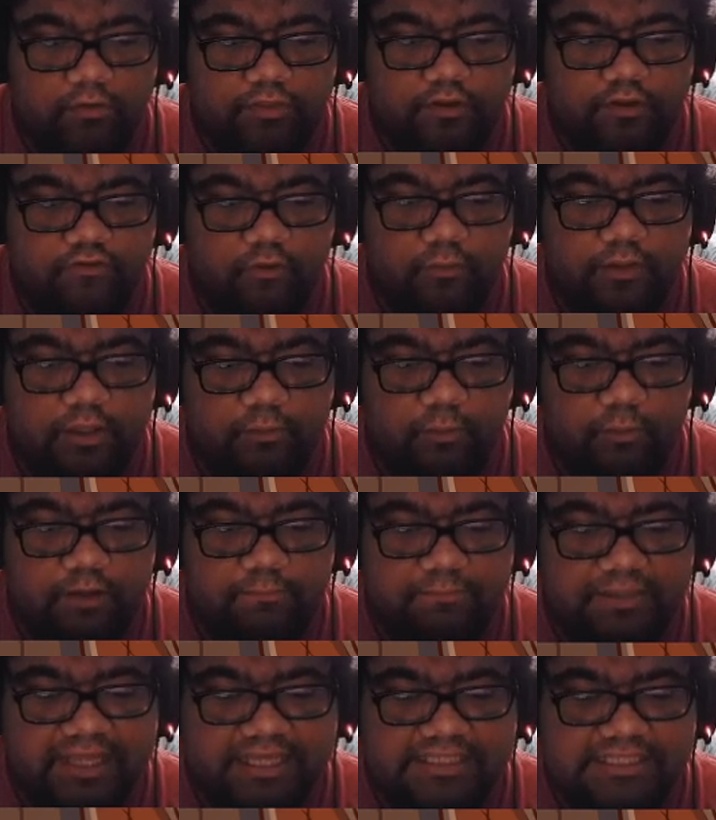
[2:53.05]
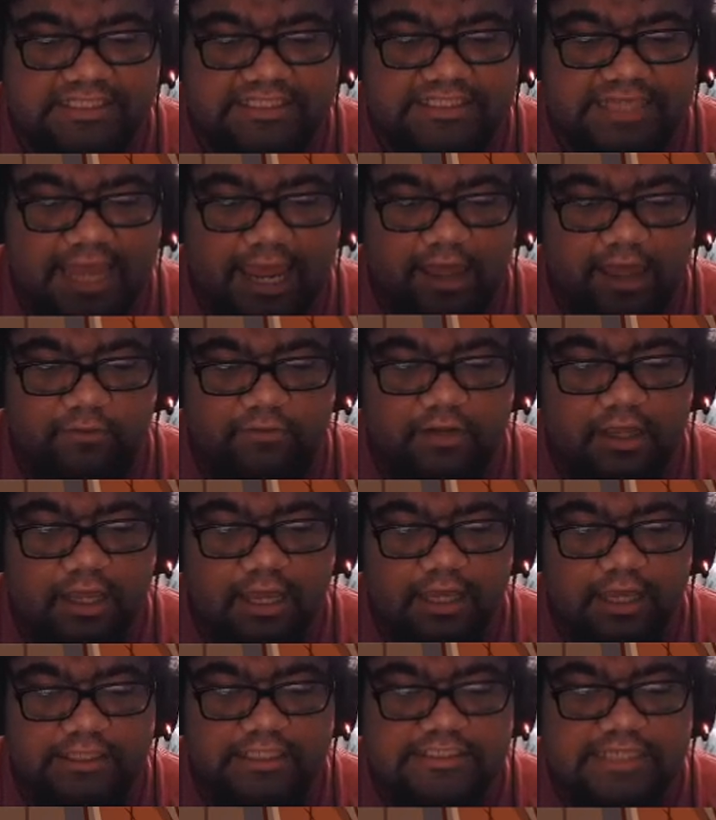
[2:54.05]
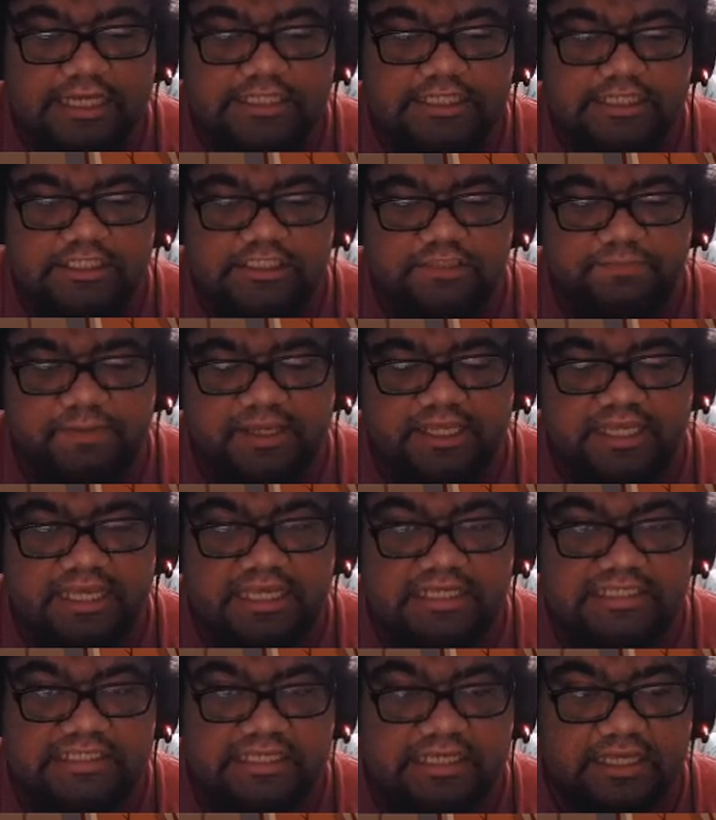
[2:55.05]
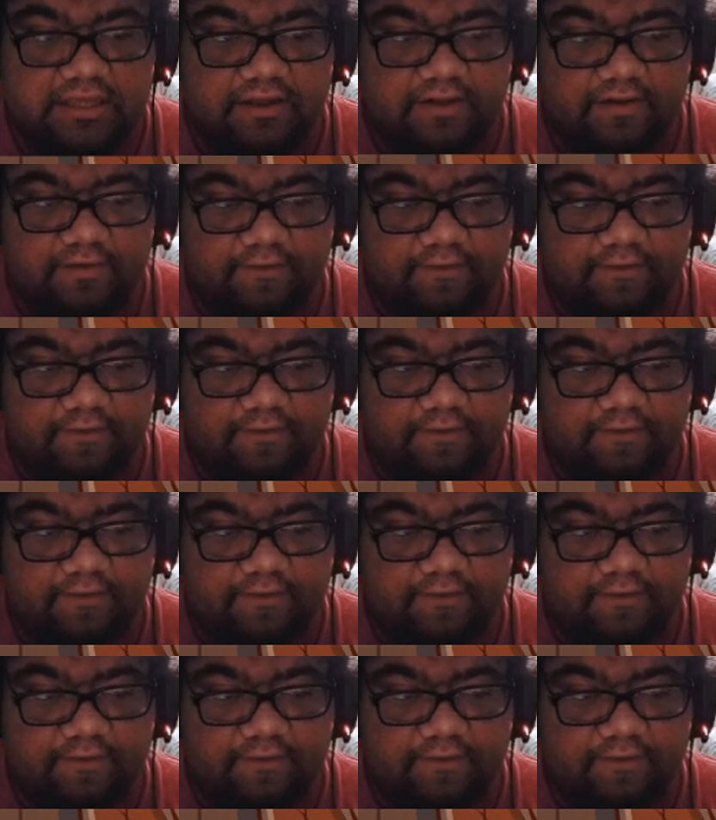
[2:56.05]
there's only one place in town. Let's head to the speakeasy.